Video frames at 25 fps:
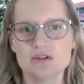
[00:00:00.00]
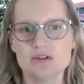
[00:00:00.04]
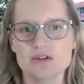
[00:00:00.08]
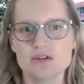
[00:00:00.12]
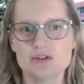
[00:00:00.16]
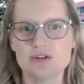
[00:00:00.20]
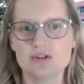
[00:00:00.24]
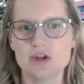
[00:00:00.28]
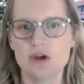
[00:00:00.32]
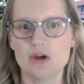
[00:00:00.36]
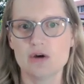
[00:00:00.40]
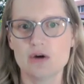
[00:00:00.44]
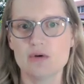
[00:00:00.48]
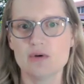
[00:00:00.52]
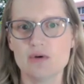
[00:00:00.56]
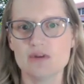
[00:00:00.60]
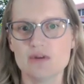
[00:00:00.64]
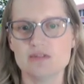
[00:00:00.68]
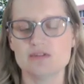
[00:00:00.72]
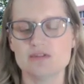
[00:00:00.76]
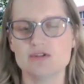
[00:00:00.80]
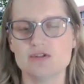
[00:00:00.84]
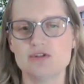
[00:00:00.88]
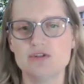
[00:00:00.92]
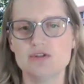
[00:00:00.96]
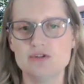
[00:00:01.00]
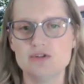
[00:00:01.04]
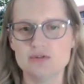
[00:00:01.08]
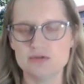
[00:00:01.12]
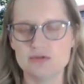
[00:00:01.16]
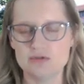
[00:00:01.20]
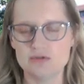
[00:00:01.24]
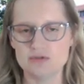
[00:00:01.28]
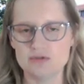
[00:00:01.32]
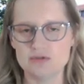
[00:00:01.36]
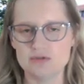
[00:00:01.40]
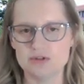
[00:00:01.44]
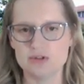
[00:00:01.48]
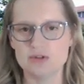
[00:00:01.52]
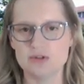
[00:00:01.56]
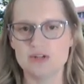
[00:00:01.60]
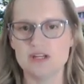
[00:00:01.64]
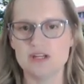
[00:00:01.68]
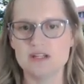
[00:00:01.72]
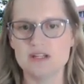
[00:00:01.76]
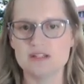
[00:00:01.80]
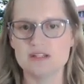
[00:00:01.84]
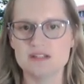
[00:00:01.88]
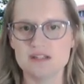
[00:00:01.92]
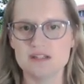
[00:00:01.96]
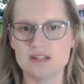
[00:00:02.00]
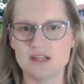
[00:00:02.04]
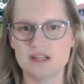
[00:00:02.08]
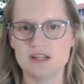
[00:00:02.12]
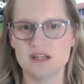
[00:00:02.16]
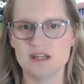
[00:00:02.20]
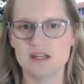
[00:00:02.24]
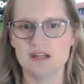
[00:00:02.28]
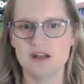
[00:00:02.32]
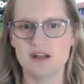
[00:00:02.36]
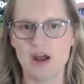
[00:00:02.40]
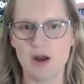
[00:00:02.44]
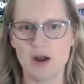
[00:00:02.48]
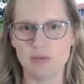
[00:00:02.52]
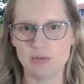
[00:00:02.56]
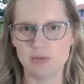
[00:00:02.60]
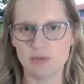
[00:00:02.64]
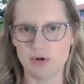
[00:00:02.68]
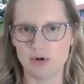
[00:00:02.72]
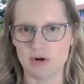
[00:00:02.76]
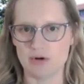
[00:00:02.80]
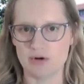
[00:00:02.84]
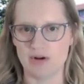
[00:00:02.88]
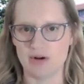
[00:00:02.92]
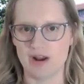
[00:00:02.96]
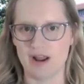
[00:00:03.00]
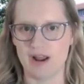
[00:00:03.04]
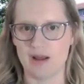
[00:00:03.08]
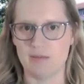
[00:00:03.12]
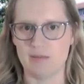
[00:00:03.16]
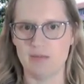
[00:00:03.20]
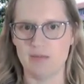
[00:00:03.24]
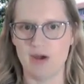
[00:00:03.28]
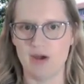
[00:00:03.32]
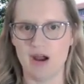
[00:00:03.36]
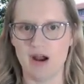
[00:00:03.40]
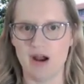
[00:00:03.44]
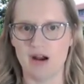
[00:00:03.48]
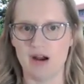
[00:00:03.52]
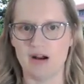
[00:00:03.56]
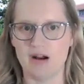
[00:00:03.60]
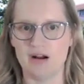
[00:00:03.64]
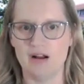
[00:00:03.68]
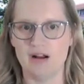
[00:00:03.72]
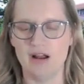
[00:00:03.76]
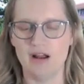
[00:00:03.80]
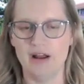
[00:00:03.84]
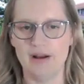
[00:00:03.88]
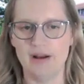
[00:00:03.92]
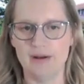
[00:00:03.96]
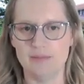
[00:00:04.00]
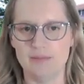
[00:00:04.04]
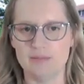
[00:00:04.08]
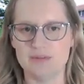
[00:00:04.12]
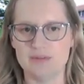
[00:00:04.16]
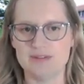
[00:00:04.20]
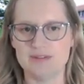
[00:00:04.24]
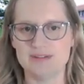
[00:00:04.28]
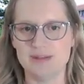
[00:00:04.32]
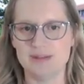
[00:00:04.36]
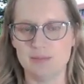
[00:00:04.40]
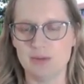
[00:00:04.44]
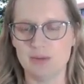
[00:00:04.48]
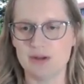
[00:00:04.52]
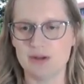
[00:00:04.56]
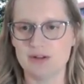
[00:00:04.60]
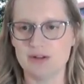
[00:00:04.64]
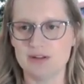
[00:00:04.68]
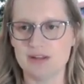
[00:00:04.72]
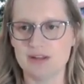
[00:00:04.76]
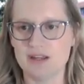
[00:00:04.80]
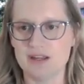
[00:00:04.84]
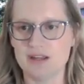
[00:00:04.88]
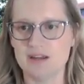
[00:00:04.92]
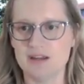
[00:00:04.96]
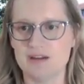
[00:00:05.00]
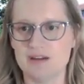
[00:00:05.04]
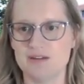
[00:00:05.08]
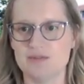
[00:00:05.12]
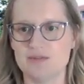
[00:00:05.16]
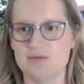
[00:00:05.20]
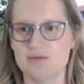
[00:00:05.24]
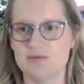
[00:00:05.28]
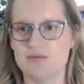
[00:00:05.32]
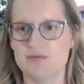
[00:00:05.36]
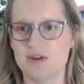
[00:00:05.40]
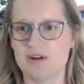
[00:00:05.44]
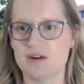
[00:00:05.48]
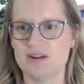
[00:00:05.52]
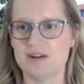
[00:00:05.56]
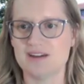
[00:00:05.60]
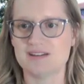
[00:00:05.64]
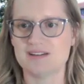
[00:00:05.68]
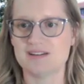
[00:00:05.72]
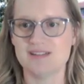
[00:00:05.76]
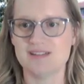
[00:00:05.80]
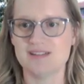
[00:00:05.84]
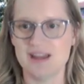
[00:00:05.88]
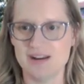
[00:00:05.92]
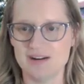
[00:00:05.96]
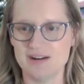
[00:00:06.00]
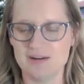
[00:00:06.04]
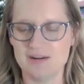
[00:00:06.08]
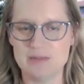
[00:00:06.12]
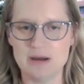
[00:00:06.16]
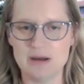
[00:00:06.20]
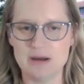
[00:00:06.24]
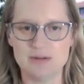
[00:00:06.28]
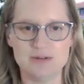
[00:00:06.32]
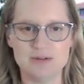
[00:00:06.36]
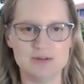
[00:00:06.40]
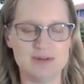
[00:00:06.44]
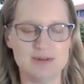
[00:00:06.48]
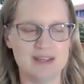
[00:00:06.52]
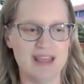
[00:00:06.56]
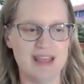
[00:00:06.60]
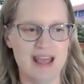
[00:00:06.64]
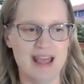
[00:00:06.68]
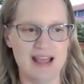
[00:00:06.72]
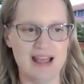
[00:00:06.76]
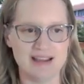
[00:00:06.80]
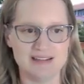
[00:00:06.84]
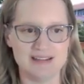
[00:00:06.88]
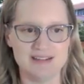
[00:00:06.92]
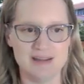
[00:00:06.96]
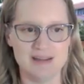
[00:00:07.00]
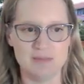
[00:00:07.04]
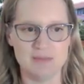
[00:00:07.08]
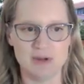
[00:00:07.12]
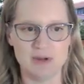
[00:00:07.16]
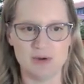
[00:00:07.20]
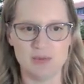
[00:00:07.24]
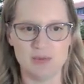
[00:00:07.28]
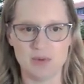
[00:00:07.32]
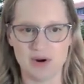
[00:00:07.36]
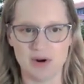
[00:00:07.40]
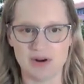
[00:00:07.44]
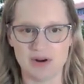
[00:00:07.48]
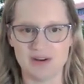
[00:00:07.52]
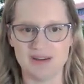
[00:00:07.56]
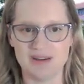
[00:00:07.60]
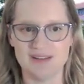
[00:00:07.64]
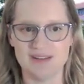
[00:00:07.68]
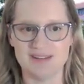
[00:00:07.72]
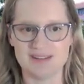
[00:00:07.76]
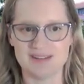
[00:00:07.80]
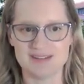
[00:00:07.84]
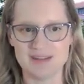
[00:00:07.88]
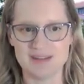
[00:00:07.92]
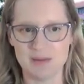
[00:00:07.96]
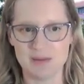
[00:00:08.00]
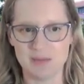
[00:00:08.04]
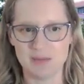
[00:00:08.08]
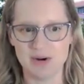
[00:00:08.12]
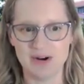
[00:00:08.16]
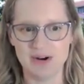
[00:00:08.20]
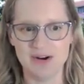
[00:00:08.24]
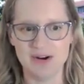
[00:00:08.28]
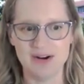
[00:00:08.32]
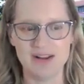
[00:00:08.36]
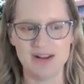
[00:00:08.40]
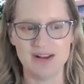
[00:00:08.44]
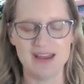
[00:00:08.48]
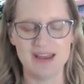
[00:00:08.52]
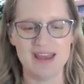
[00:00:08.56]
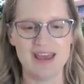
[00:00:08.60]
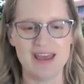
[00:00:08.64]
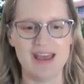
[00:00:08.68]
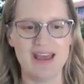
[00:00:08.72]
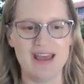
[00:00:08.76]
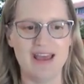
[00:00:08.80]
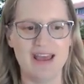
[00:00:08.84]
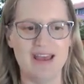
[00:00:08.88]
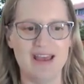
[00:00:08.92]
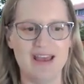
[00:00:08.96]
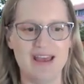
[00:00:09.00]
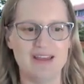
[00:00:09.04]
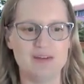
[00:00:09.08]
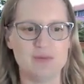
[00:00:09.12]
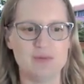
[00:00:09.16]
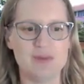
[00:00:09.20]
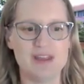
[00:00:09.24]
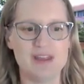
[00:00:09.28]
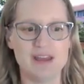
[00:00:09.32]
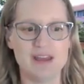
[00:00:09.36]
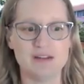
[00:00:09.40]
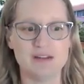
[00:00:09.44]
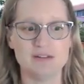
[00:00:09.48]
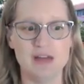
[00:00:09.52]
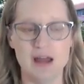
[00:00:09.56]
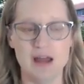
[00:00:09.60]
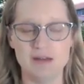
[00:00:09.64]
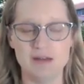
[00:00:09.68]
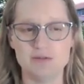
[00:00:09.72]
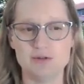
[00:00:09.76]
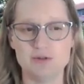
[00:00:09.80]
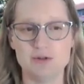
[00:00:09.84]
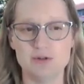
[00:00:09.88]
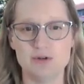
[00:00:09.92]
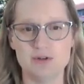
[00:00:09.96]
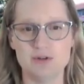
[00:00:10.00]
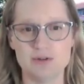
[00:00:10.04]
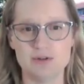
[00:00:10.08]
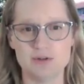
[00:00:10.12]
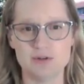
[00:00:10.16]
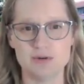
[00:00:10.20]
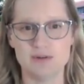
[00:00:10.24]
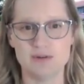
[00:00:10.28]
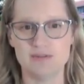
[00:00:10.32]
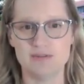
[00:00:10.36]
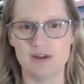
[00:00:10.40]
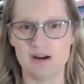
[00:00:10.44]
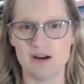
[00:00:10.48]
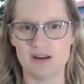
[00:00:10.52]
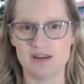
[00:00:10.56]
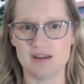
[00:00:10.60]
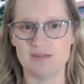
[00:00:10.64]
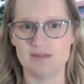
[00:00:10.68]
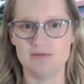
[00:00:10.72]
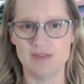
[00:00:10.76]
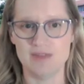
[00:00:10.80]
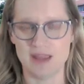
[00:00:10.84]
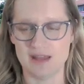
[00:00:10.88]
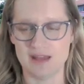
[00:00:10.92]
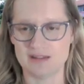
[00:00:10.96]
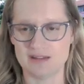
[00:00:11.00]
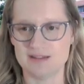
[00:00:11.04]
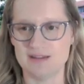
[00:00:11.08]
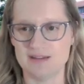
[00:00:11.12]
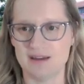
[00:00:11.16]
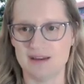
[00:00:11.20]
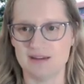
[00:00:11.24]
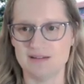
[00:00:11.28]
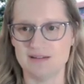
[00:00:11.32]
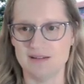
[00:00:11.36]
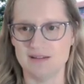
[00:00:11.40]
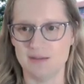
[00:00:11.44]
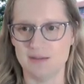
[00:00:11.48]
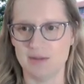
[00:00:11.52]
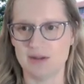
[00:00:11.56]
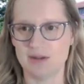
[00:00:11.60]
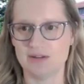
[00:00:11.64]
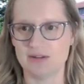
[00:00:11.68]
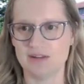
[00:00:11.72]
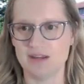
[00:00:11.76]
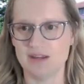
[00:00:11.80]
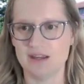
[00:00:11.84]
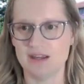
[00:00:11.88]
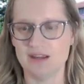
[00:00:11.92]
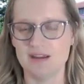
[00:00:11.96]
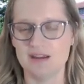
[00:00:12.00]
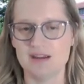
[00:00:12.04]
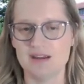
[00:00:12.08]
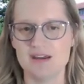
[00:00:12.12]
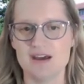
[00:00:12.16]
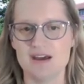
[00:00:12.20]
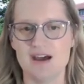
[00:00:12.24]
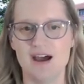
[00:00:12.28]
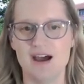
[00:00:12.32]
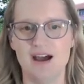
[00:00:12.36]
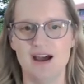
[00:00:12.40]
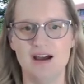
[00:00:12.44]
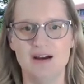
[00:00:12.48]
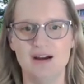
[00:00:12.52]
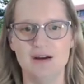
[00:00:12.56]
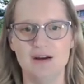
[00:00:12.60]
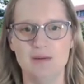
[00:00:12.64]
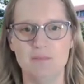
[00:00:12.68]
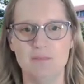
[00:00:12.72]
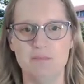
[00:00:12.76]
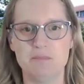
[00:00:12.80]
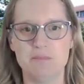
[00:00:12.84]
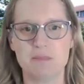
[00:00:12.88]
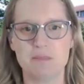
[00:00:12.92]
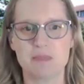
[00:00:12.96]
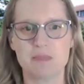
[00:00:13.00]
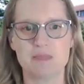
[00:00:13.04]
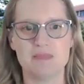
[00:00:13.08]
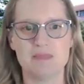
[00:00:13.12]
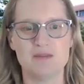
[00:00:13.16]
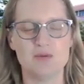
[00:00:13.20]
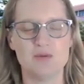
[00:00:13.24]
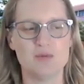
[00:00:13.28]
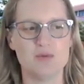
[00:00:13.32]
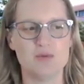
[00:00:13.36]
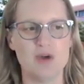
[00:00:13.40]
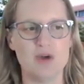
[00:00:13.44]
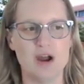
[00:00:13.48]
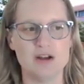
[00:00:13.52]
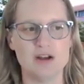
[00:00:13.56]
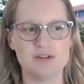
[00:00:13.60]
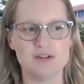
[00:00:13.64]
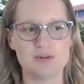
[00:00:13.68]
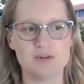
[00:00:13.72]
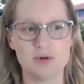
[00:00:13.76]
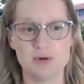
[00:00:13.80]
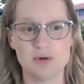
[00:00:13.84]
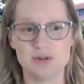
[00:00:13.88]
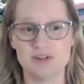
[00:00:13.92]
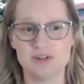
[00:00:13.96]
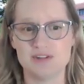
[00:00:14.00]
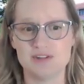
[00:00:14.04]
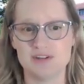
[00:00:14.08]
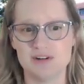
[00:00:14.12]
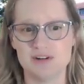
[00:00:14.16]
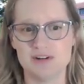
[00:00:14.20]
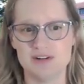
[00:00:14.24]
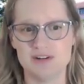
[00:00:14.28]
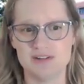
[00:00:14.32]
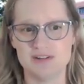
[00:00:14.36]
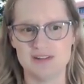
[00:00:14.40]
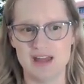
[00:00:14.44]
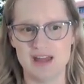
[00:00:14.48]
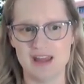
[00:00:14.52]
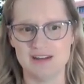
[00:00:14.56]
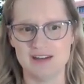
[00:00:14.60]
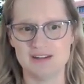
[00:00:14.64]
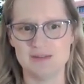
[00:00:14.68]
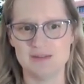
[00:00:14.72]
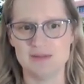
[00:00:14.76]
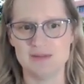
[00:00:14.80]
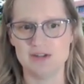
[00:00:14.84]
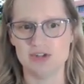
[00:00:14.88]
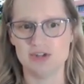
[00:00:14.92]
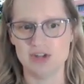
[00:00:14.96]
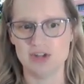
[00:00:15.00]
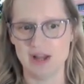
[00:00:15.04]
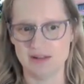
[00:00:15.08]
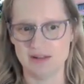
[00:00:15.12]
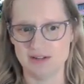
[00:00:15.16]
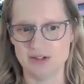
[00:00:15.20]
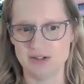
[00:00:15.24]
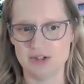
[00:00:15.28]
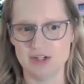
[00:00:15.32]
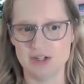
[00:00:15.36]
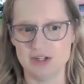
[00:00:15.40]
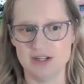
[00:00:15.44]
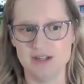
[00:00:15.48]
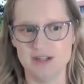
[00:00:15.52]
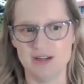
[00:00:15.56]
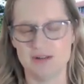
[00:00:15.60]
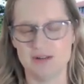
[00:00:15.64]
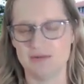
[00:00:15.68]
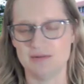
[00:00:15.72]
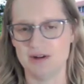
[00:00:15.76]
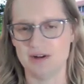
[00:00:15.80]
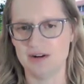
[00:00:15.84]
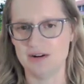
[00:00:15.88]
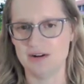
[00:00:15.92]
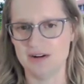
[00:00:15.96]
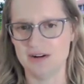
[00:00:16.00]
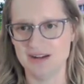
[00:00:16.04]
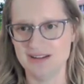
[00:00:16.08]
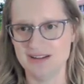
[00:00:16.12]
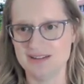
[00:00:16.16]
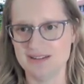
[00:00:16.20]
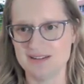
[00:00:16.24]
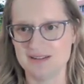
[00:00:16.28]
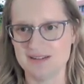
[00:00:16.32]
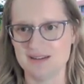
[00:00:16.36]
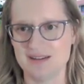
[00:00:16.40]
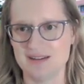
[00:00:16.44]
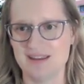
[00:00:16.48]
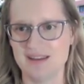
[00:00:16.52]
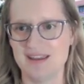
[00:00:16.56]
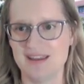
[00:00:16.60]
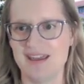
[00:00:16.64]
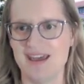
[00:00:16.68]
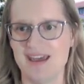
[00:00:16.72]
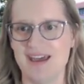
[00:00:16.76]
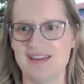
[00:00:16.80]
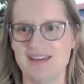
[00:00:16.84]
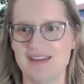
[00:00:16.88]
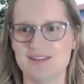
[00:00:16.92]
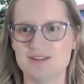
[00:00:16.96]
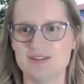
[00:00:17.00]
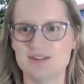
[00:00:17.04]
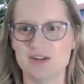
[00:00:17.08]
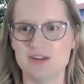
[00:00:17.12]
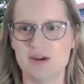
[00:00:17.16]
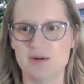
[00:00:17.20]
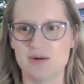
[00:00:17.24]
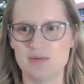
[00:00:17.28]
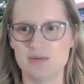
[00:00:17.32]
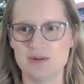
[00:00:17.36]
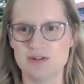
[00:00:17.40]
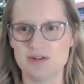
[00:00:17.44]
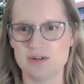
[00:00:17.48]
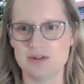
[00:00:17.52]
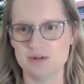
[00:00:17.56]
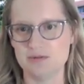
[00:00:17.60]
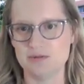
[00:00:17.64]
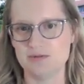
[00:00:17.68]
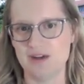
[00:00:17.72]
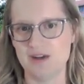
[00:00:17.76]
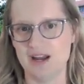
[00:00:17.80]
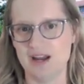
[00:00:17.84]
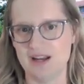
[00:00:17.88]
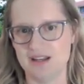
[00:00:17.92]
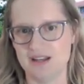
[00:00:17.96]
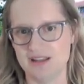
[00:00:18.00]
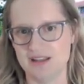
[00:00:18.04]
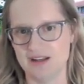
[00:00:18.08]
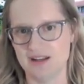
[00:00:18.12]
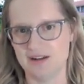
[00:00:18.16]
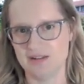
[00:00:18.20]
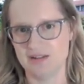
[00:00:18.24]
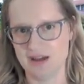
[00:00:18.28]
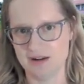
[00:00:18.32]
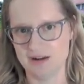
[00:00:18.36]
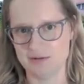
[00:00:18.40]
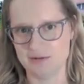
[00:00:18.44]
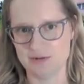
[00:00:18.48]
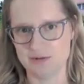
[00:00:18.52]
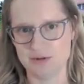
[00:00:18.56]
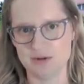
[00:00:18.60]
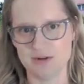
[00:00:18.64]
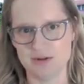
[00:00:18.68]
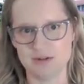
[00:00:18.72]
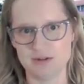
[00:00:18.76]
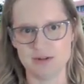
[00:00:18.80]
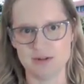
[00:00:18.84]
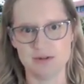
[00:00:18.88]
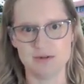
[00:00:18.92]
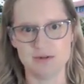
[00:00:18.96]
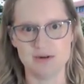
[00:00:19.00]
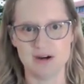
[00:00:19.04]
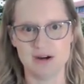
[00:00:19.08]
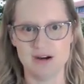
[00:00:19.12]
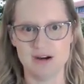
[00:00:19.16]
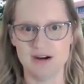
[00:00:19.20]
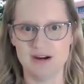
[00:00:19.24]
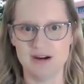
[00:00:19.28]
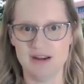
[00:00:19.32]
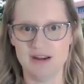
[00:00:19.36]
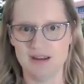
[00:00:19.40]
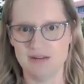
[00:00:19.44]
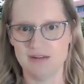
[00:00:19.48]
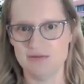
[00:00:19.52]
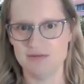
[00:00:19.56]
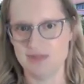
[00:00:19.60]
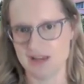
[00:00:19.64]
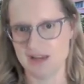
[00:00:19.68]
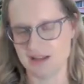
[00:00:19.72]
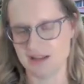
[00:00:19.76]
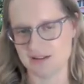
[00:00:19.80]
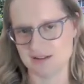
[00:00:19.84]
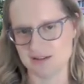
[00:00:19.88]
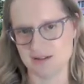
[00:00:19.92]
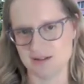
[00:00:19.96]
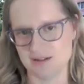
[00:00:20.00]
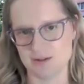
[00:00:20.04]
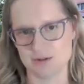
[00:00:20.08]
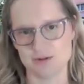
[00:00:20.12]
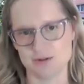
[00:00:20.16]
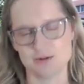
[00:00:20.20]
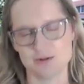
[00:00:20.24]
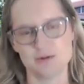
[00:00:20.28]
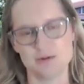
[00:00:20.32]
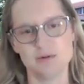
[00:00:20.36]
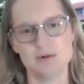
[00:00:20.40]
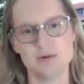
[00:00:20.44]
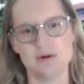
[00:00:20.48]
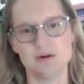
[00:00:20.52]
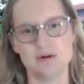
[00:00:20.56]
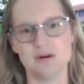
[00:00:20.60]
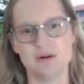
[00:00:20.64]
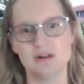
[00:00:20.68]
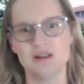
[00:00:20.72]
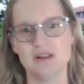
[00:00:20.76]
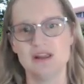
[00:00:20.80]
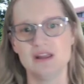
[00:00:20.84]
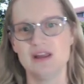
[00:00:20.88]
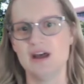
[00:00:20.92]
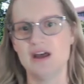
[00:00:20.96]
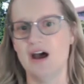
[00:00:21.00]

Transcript: So students in our program are typically very excited about doing academic work in the summer. And we get a lot of students who are very advanced academically. Our courses are designed to be challenging and rigorous. And so we do find that a lot of students who are advanced in school